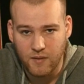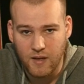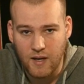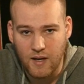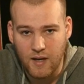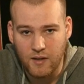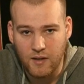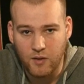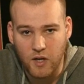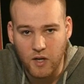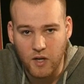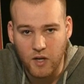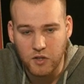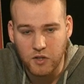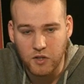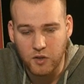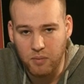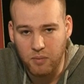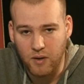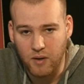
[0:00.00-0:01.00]

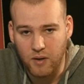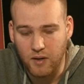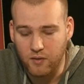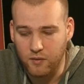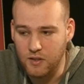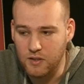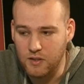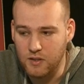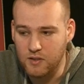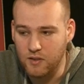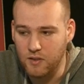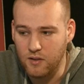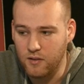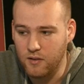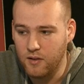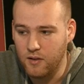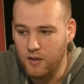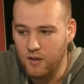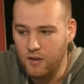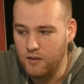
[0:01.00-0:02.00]
educational part of this
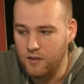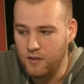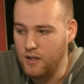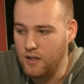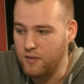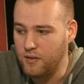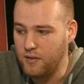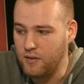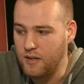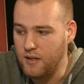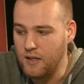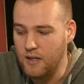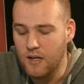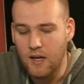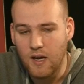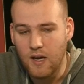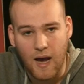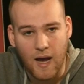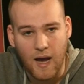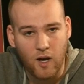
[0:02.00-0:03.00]
DVD,
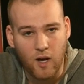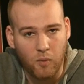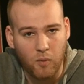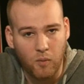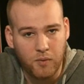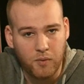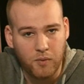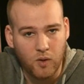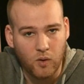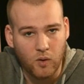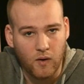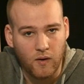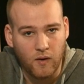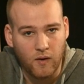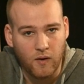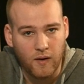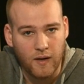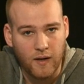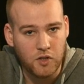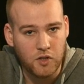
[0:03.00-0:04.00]
I hope you will
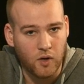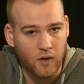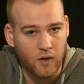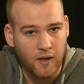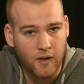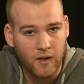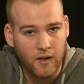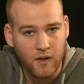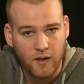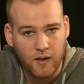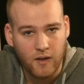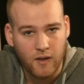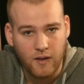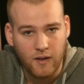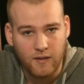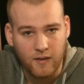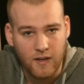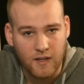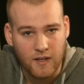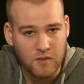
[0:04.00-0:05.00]
enjoy
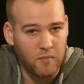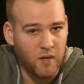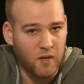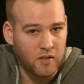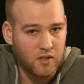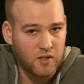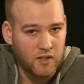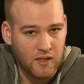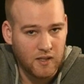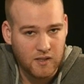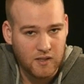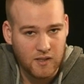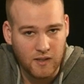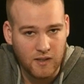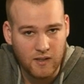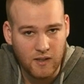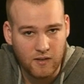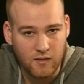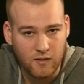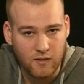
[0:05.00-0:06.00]
it as much as I
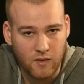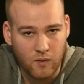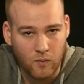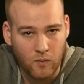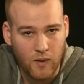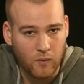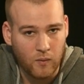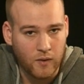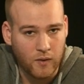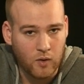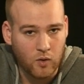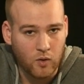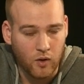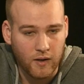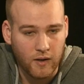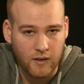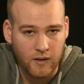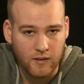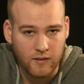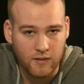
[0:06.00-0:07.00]
did while
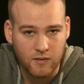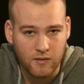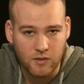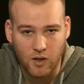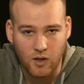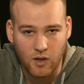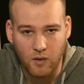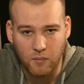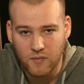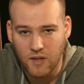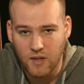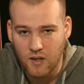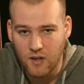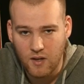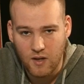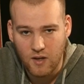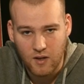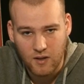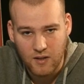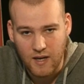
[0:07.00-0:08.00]
recording it. So
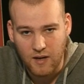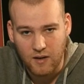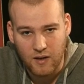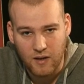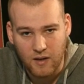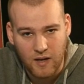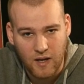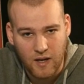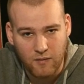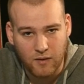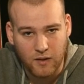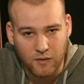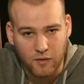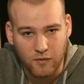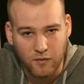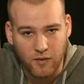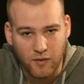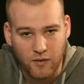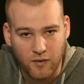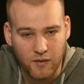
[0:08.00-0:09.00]
yeah, have a lot of
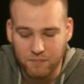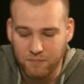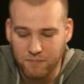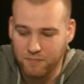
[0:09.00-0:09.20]
fun.